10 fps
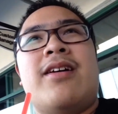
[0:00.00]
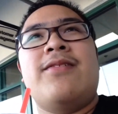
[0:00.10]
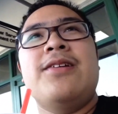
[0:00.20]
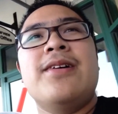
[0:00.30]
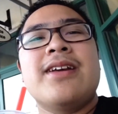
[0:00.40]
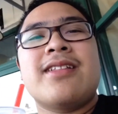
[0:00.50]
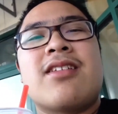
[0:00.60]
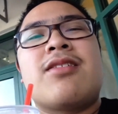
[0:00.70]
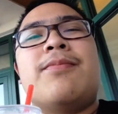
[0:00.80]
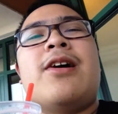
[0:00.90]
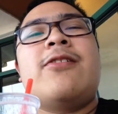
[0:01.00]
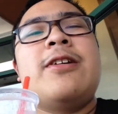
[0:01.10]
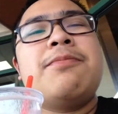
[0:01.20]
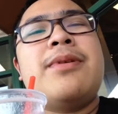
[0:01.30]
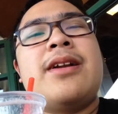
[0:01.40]
I really want to get the small
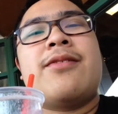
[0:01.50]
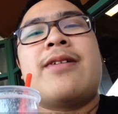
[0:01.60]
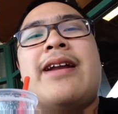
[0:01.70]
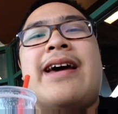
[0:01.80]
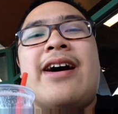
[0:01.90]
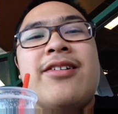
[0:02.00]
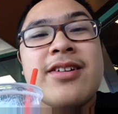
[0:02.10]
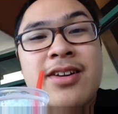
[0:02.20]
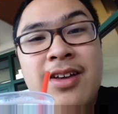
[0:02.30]
one, but it ran out.